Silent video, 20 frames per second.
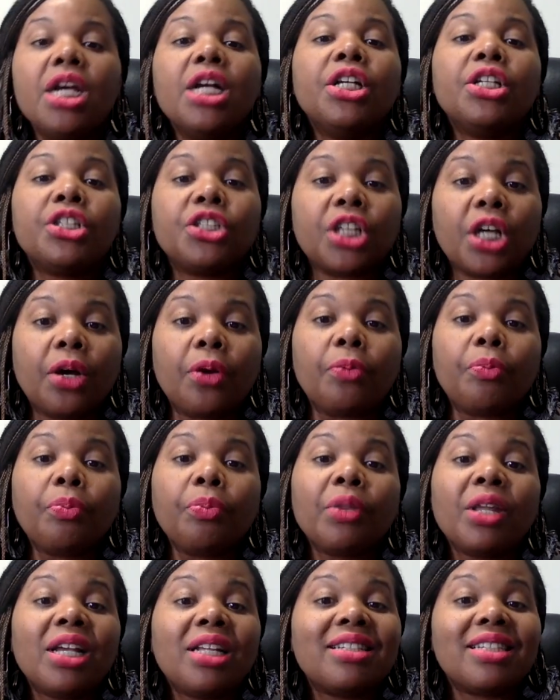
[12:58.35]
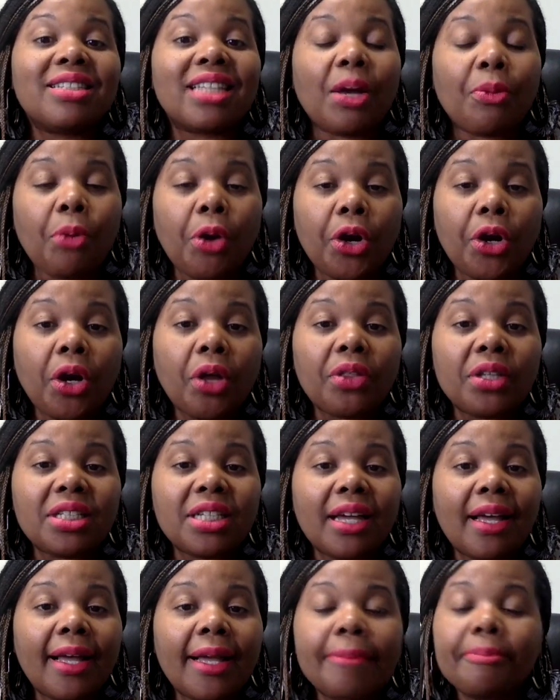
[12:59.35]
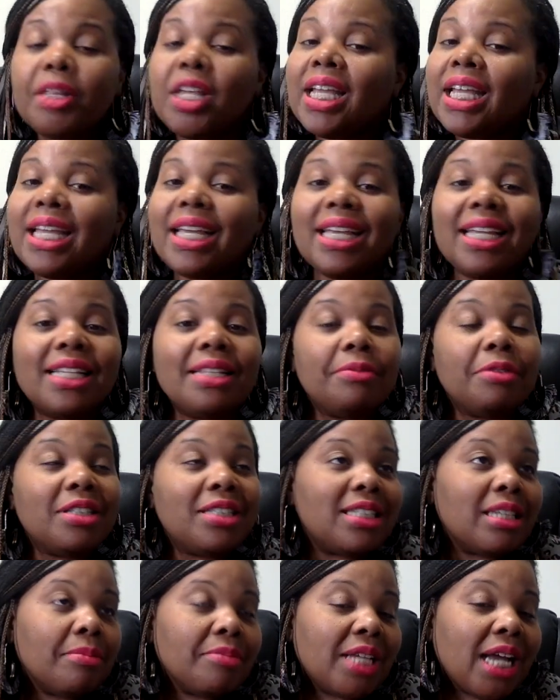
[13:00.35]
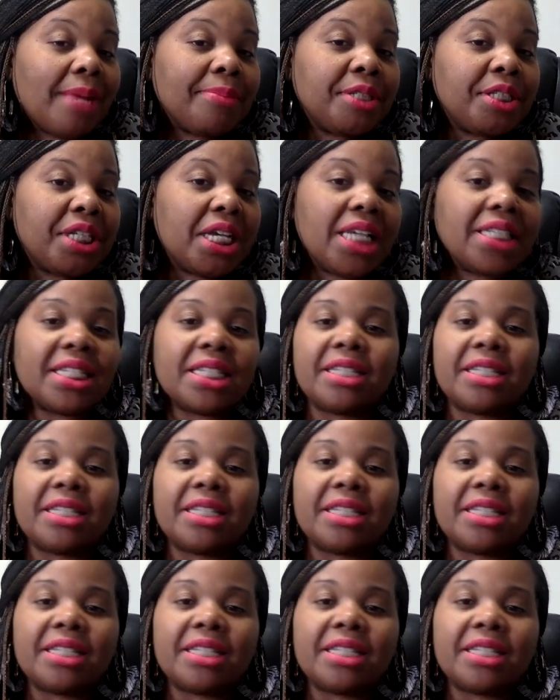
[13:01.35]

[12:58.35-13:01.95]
So, does that work all the time? Sometimes it does and